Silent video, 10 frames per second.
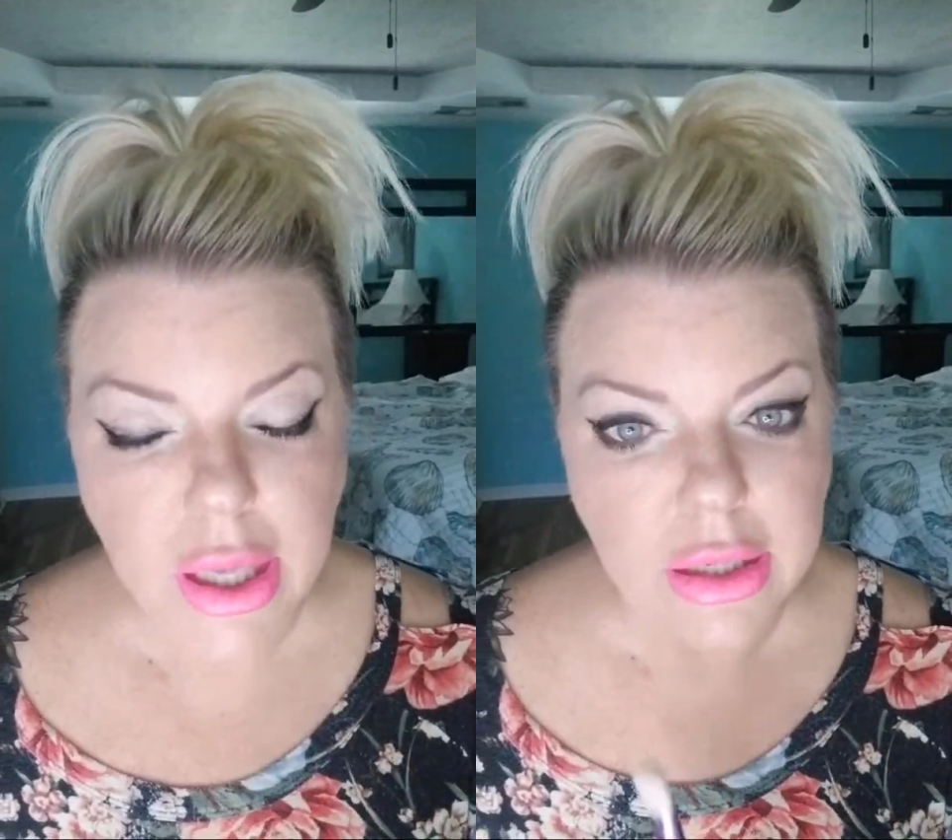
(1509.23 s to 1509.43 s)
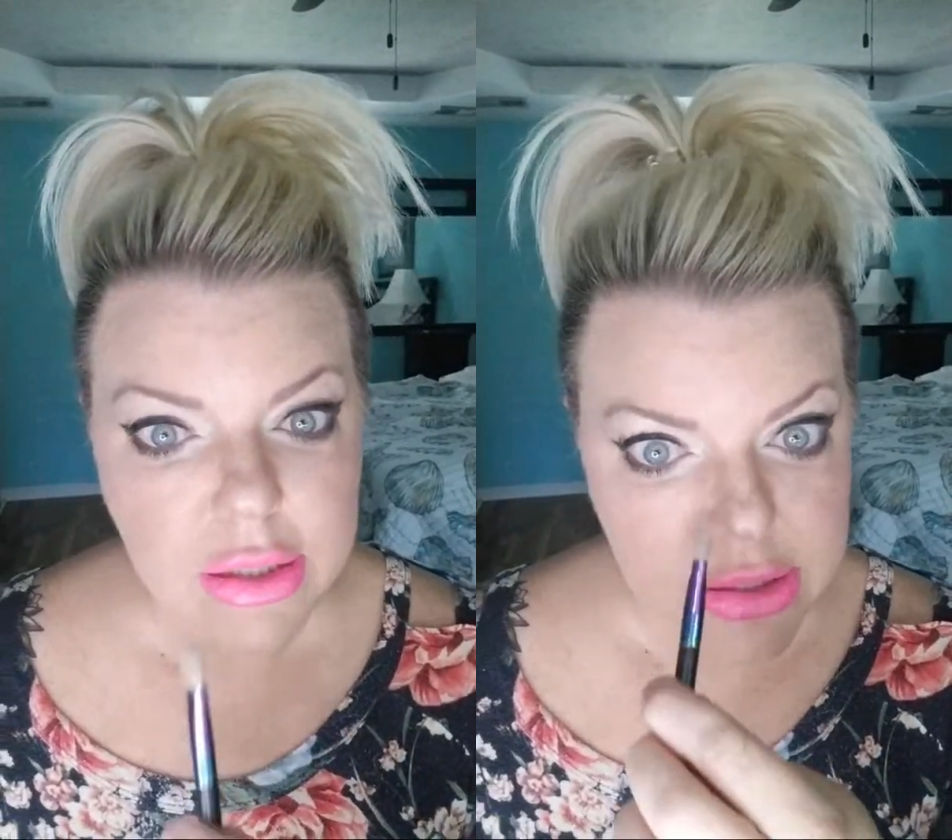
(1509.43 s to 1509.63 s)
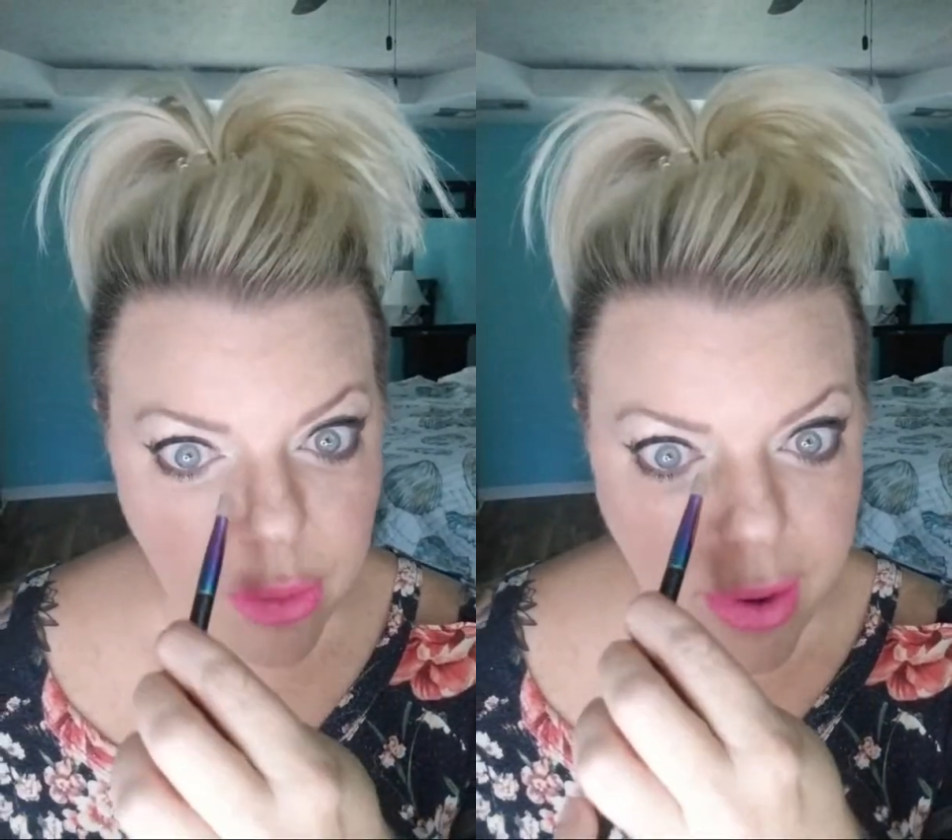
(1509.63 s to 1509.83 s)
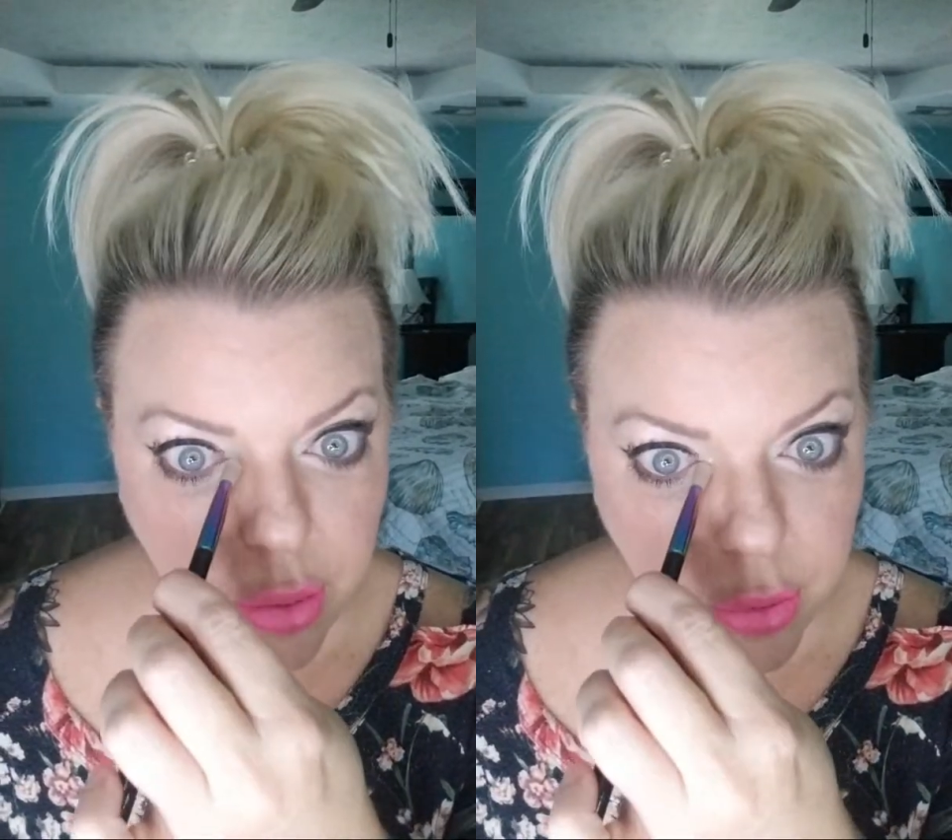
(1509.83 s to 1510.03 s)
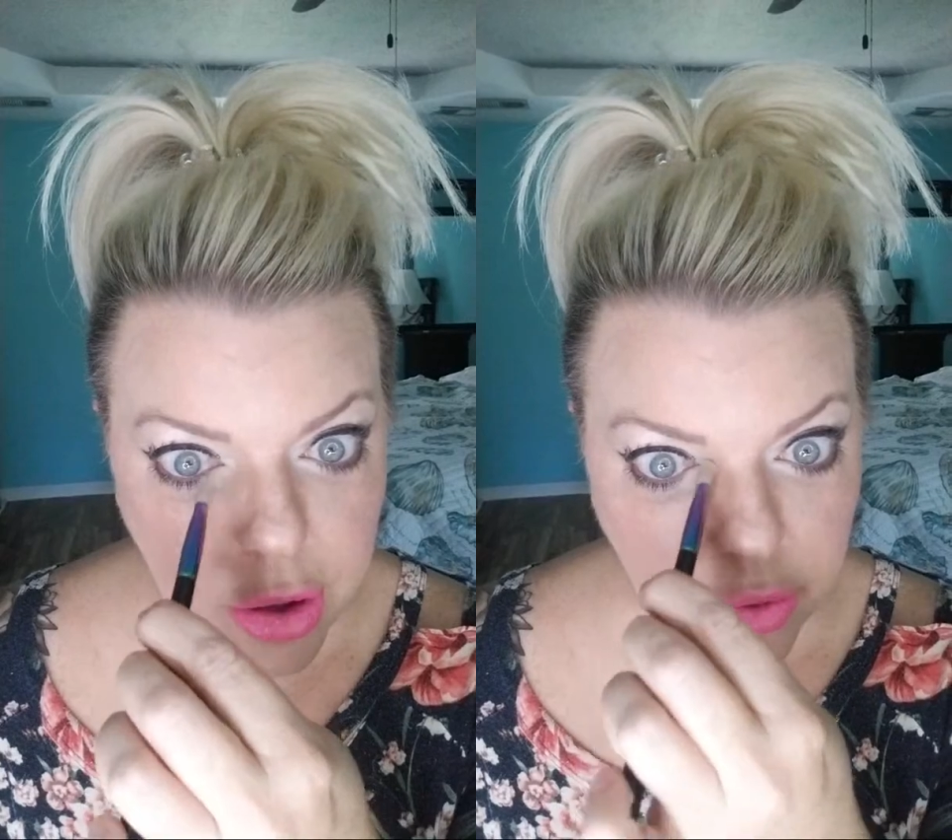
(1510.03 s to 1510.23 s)
kind of just go
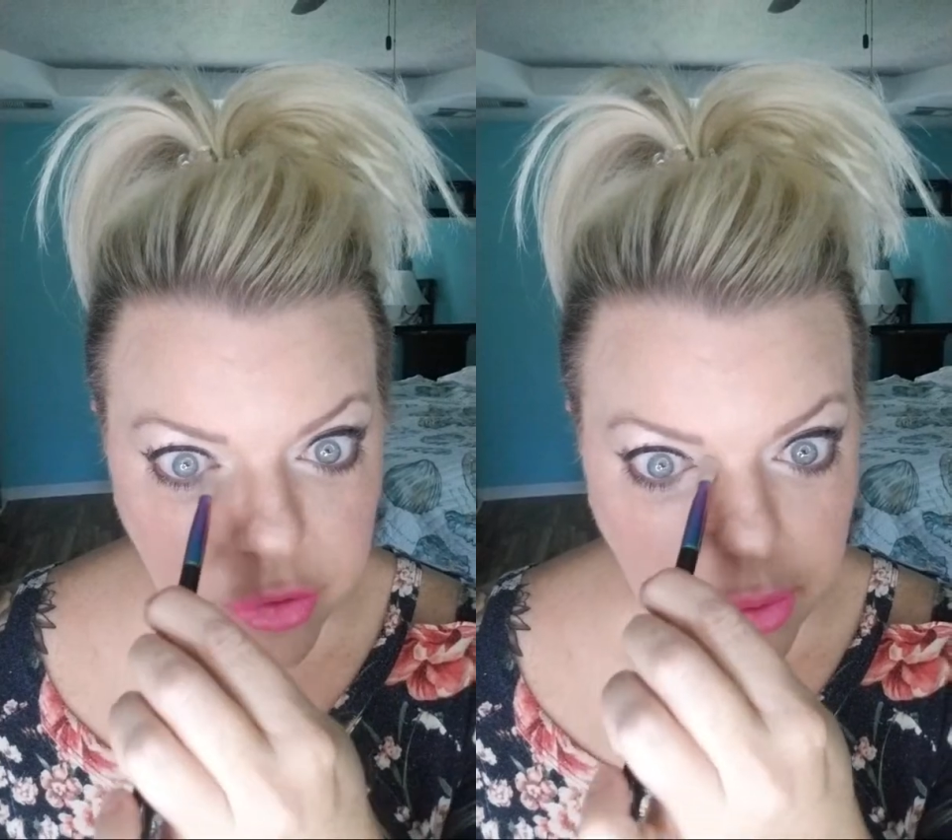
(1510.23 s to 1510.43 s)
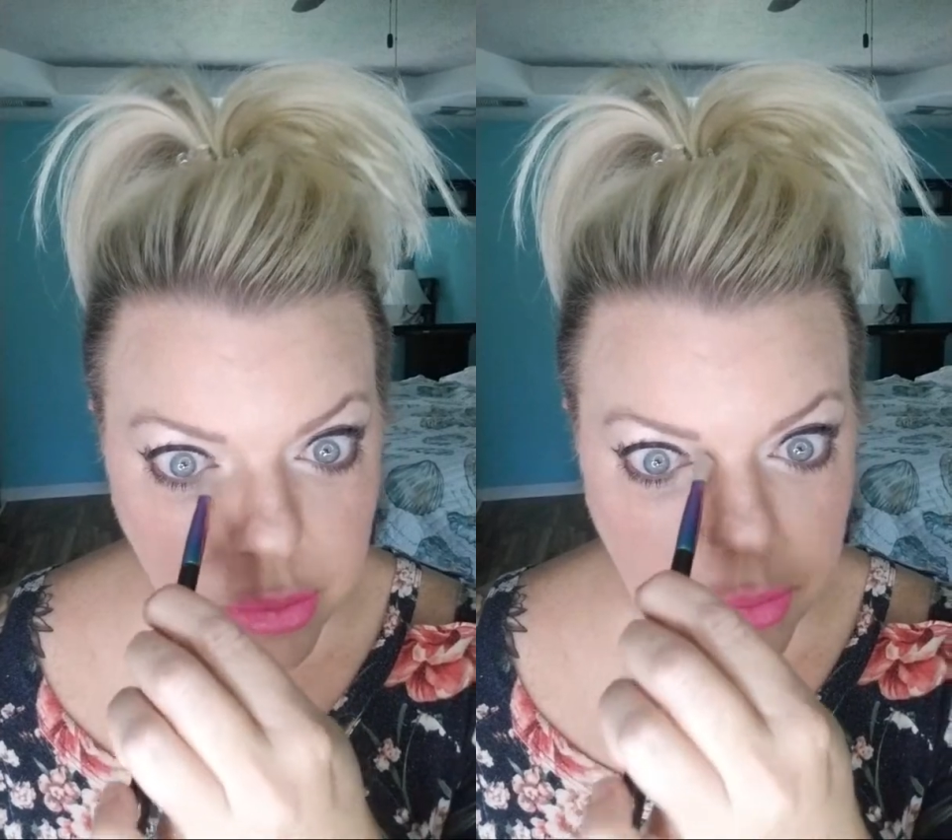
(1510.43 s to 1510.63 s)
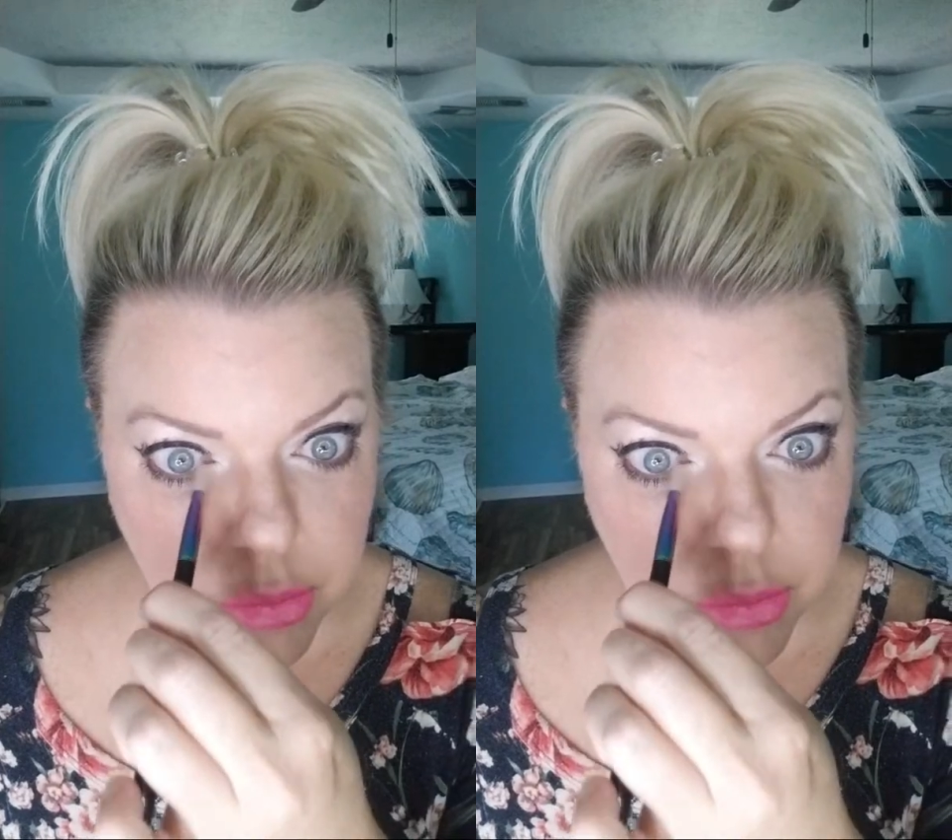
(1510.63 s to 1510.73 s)
back where I used to